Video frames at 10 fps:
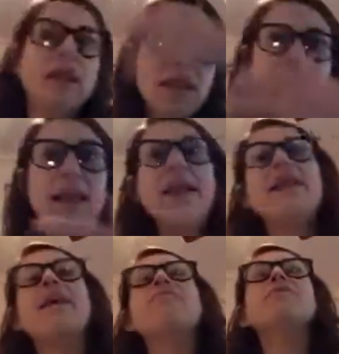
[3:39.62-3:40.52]
like
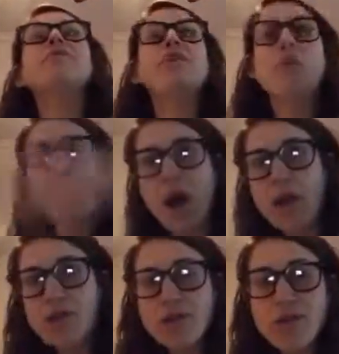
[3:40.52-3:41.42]
let everything
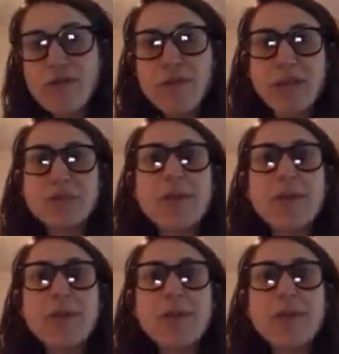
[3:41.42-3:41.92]
wash over us.